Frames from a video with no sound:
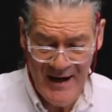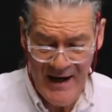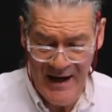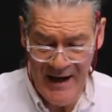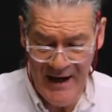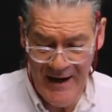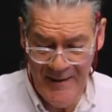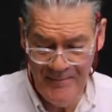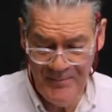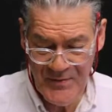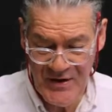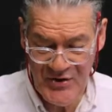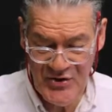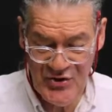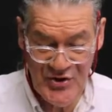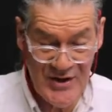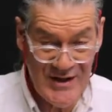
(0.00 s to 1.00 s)
Um,
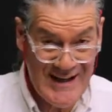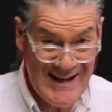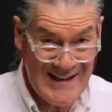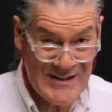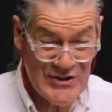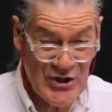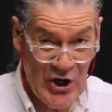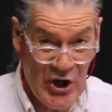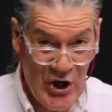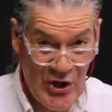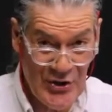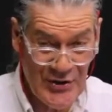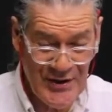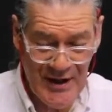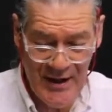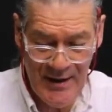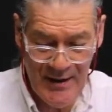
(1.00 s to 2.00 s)
it's
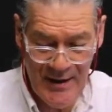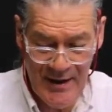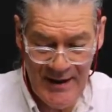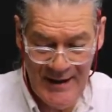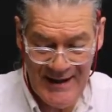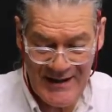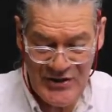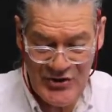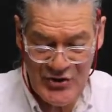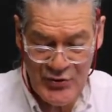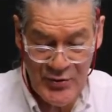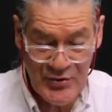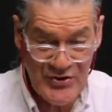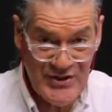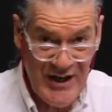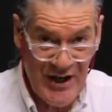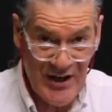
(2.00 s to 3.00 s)
called uh, an
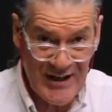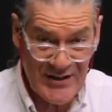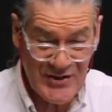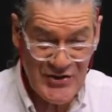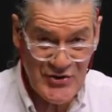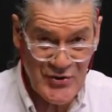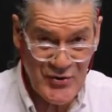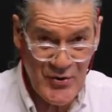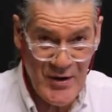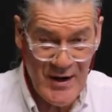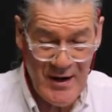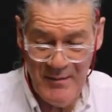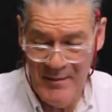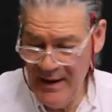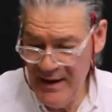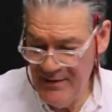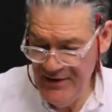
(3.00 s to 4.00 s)
extre gel extreme.